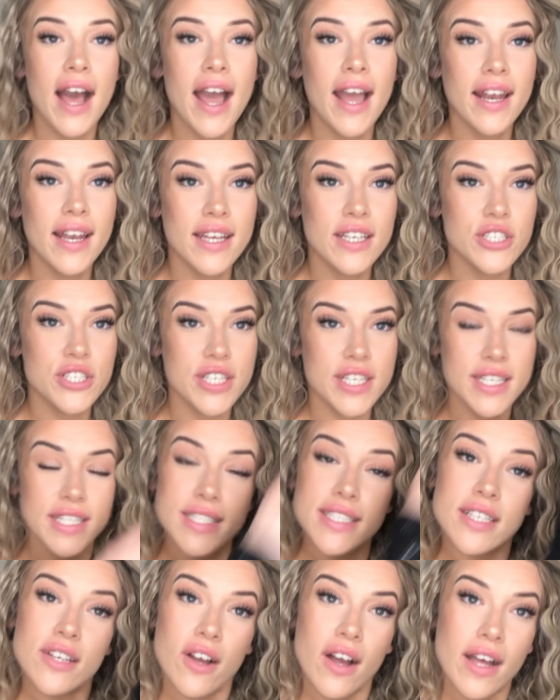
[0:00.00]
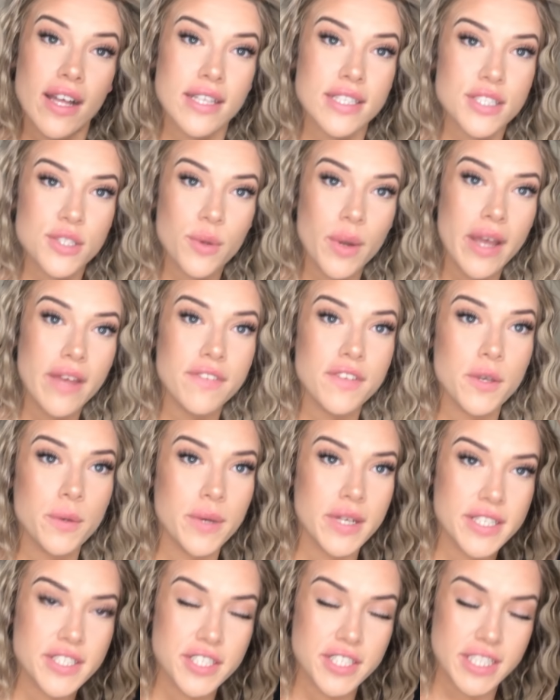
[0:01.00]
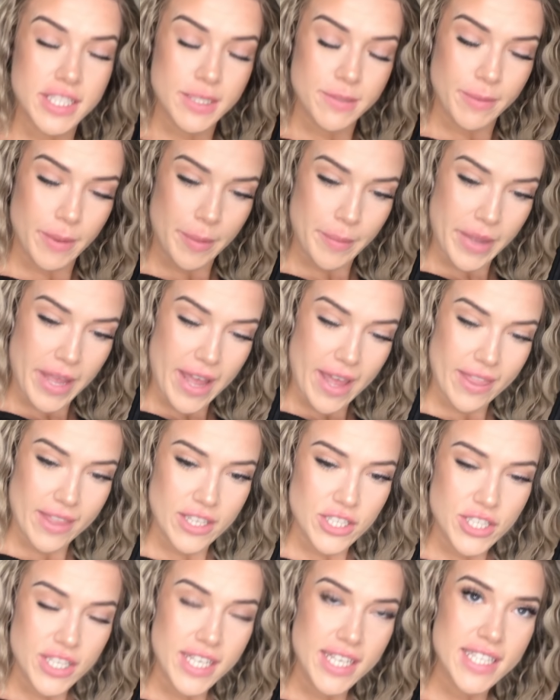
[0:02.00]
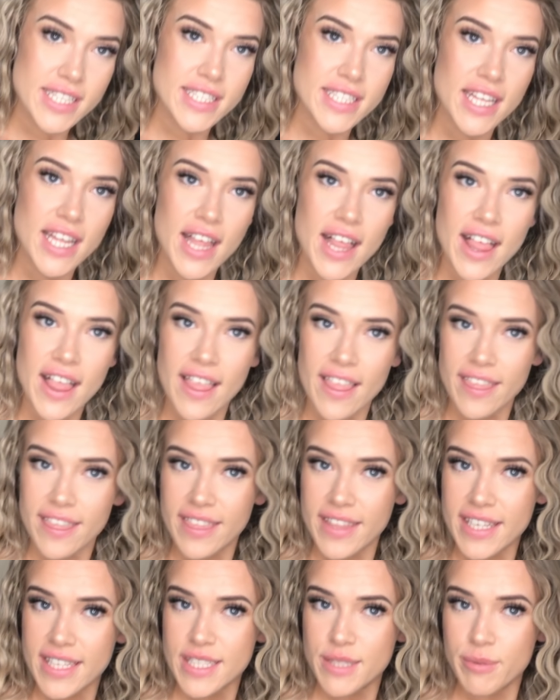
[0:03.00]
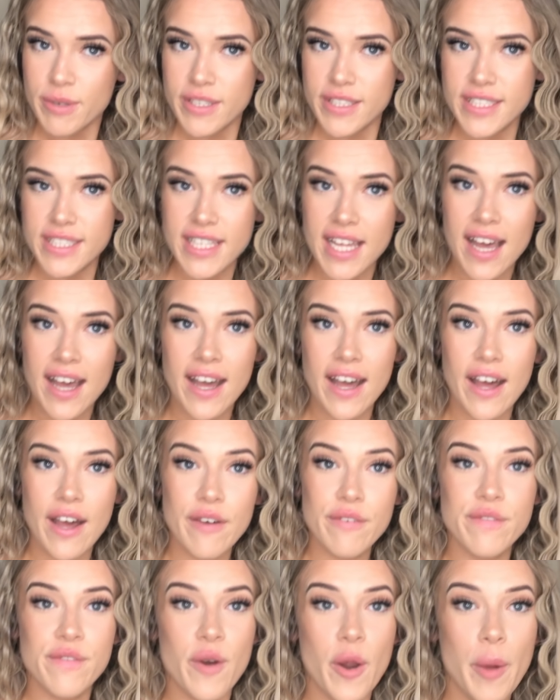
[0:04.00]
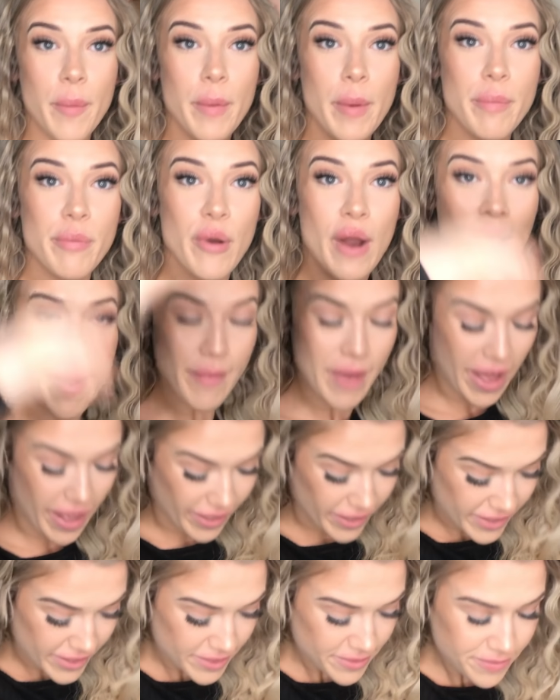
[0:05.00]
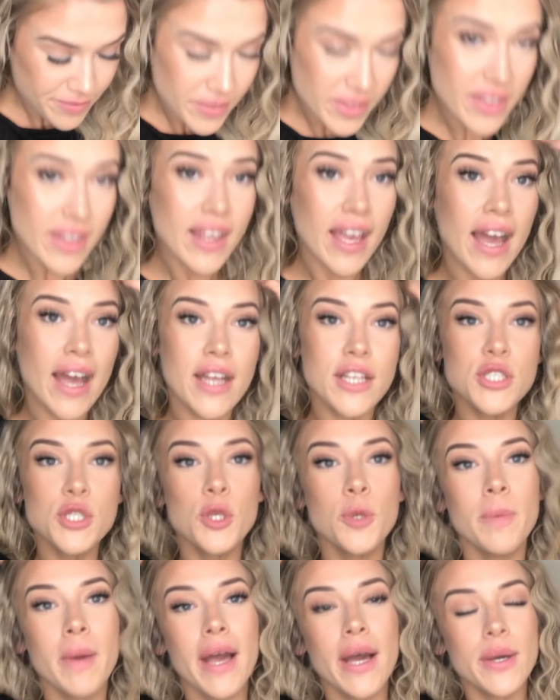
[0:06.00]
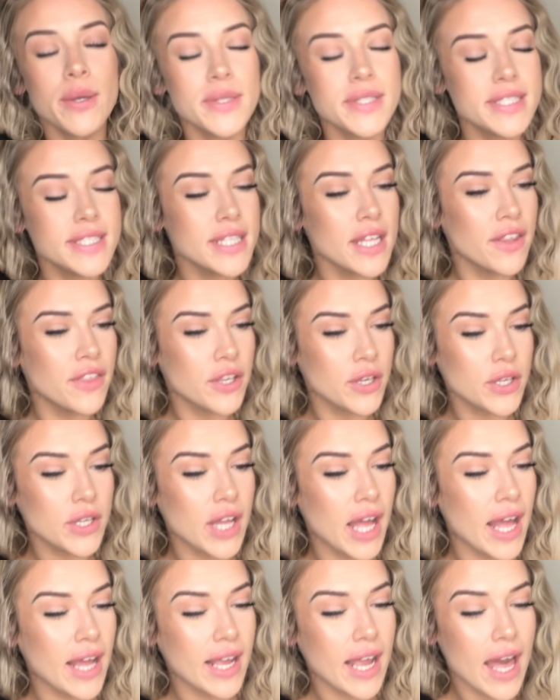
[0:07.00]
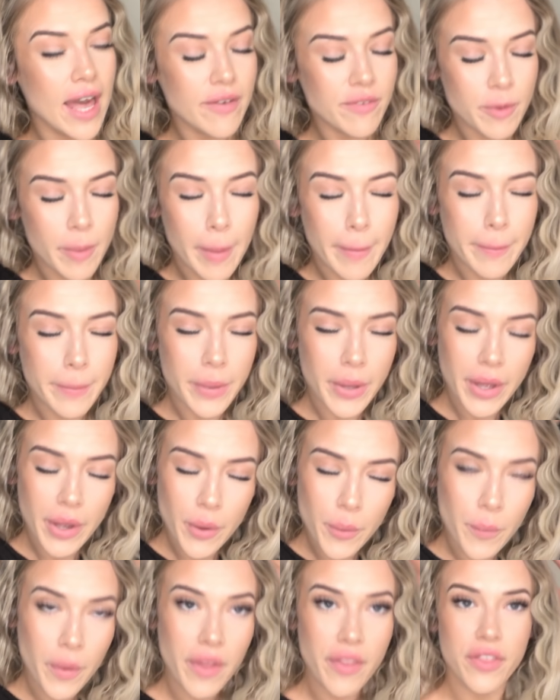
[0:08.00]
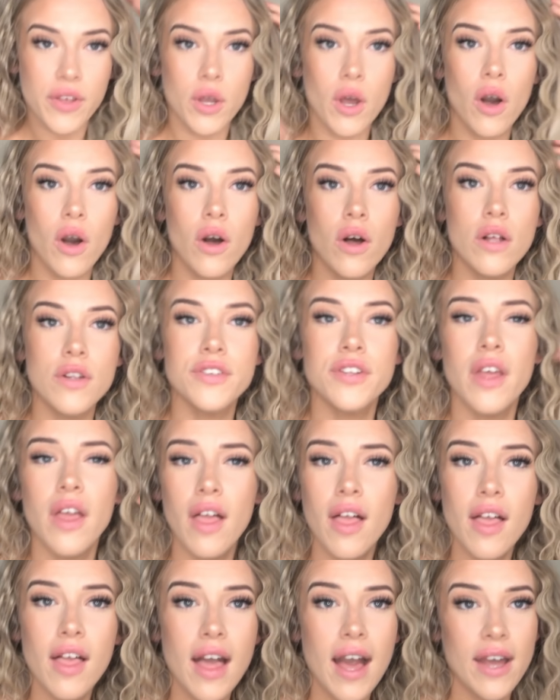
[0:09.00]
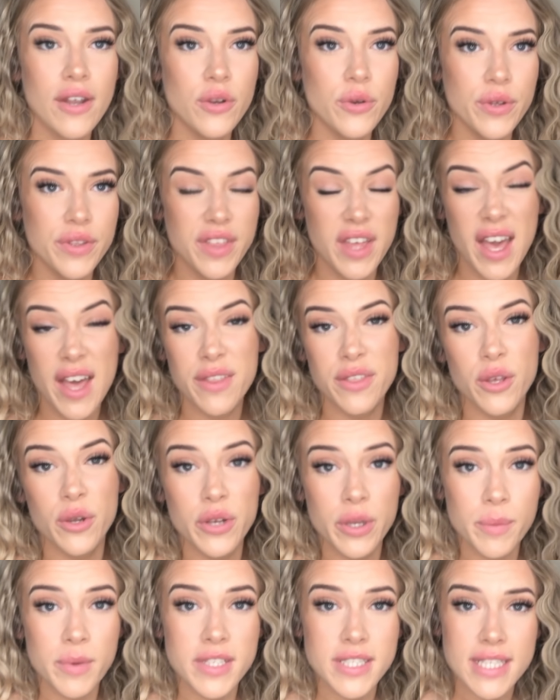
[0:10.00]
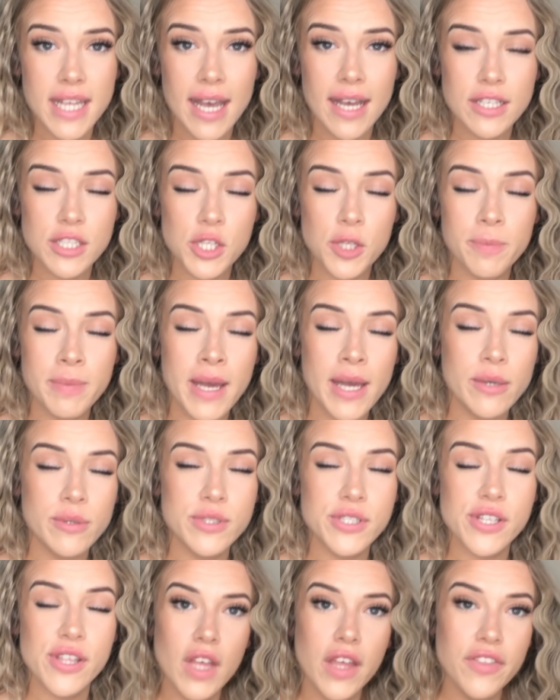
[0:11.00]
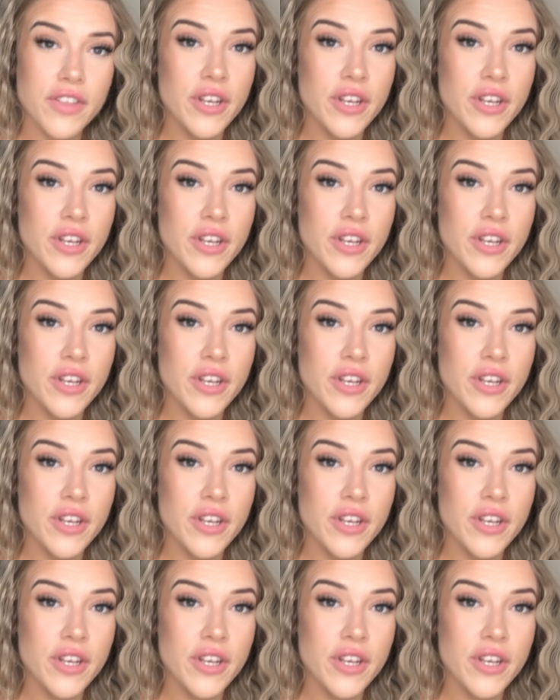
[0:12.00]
Eyelashes, I got asked quite a few questions about my eyelashes. These ones are from Primark. They are £2. I can't remember what they're called. I know they are the only ones that are £2.